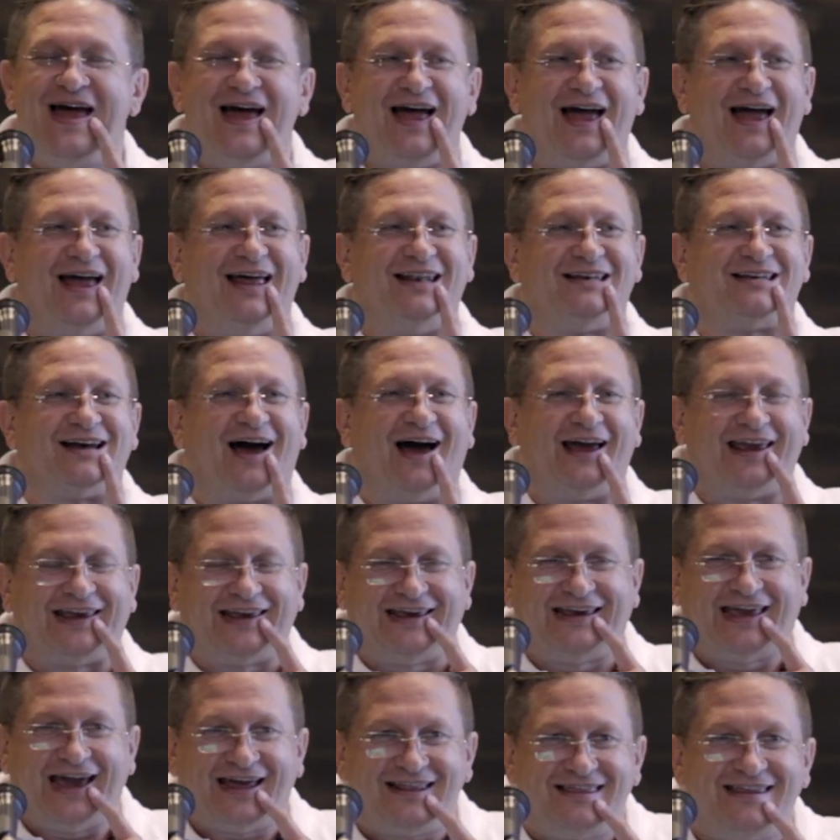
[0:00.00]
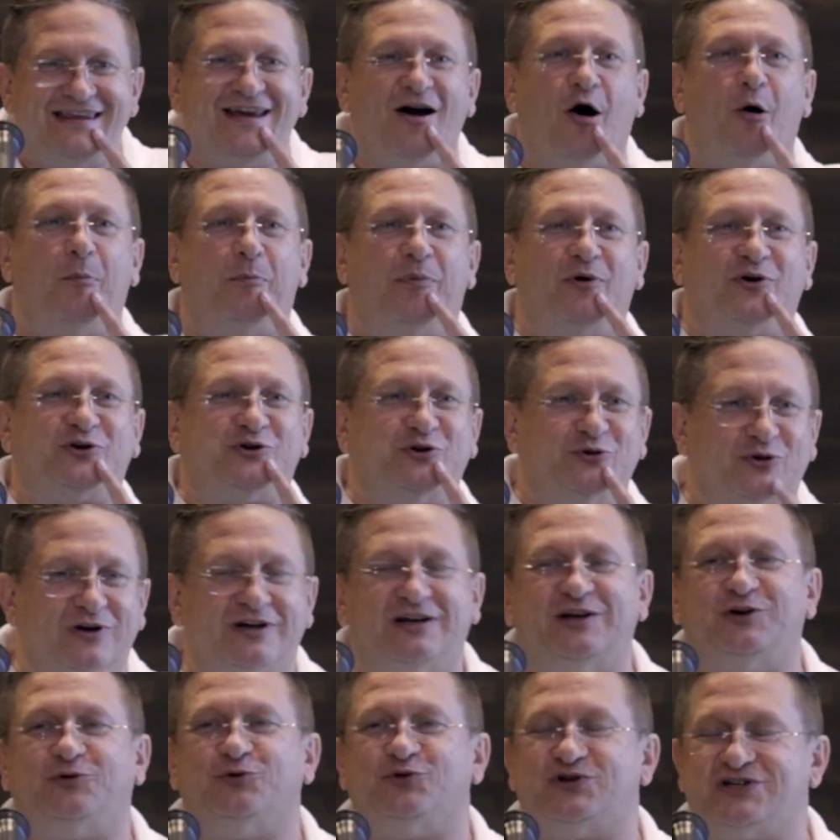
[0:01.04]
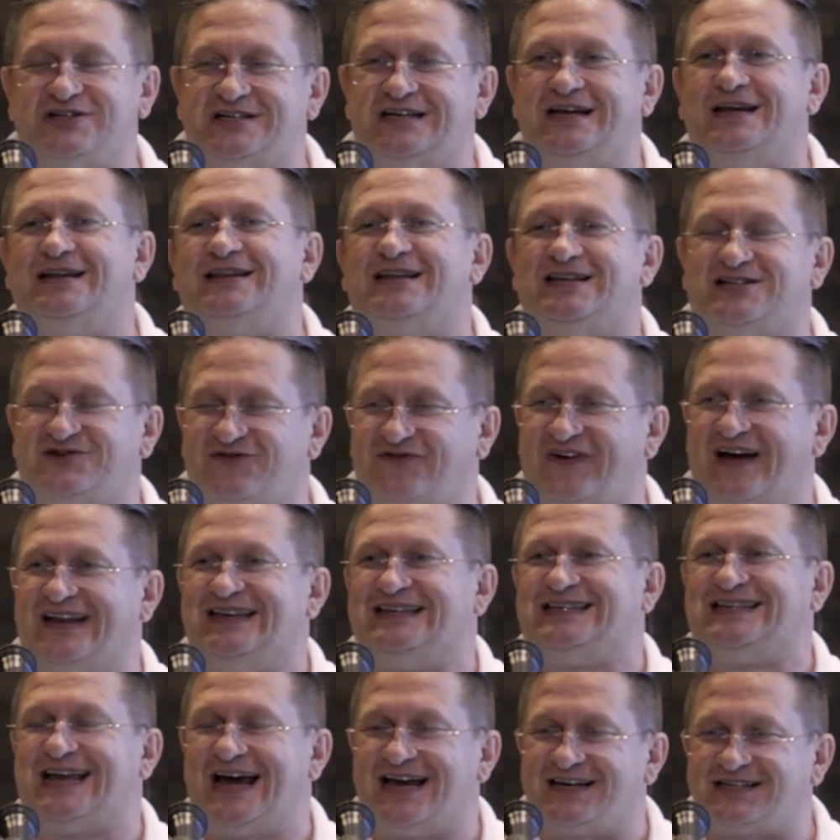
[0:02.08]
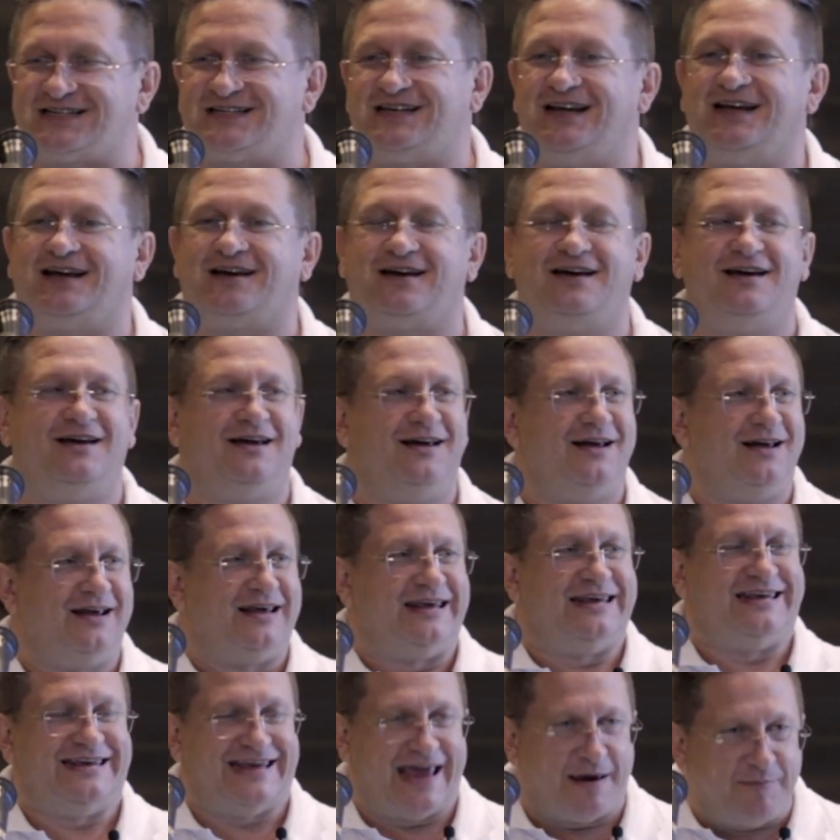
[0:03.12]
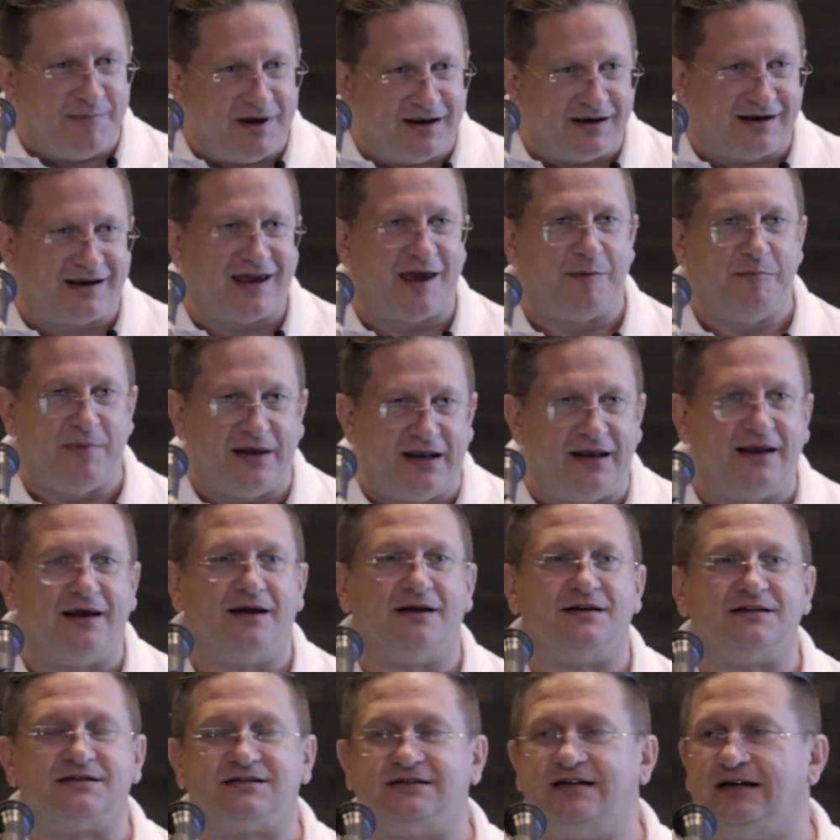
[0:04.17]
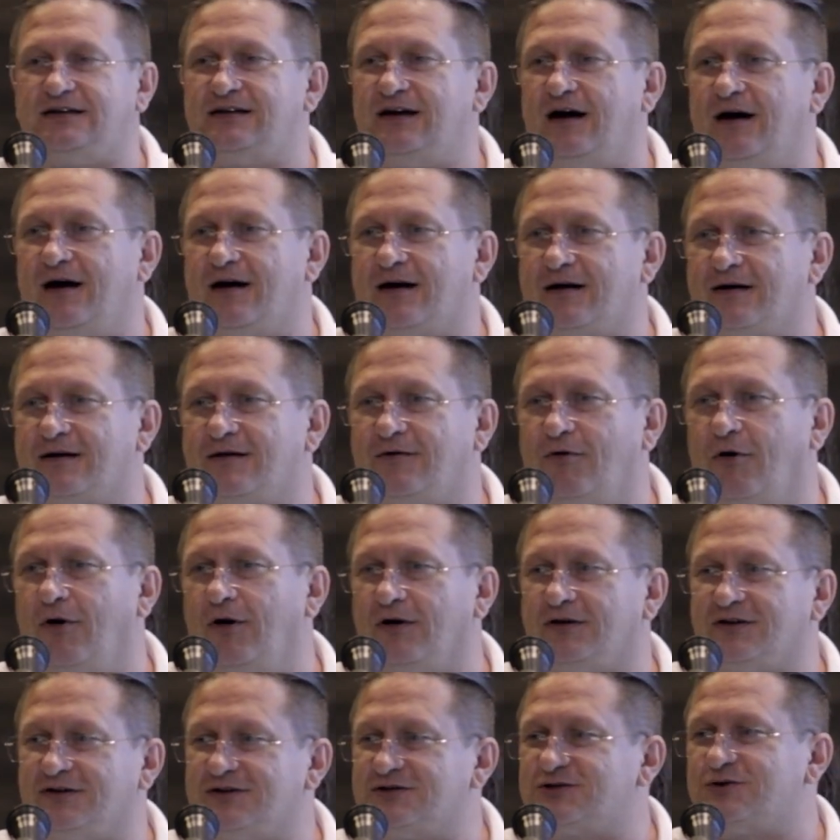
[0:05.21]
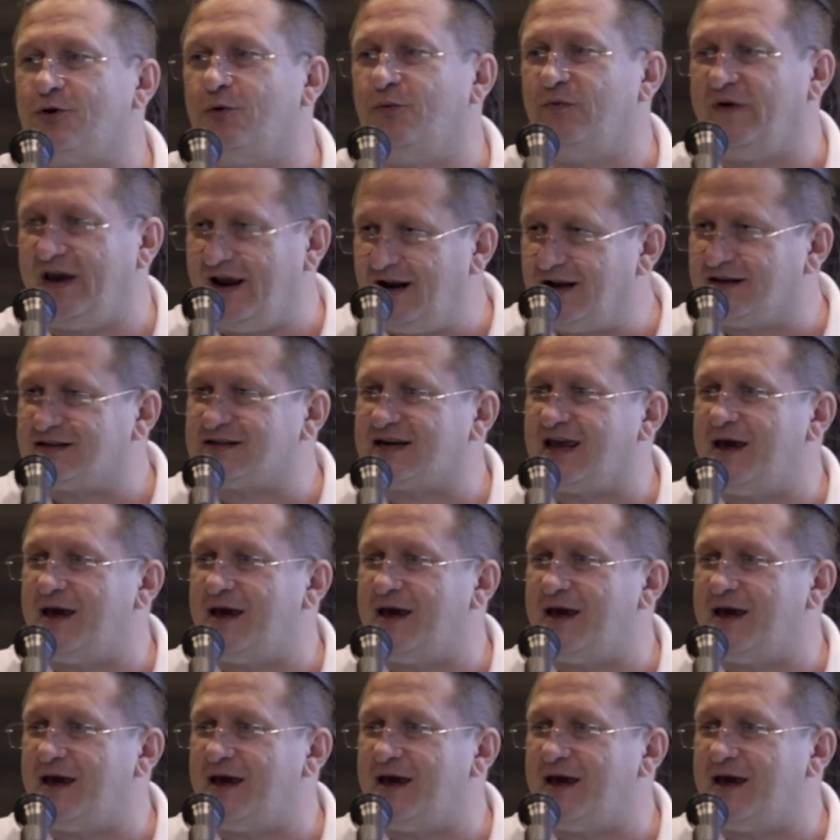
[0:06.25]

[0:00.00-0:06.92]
And I get the opportunity to see these fantastic Yemen chameleons that are called also veiled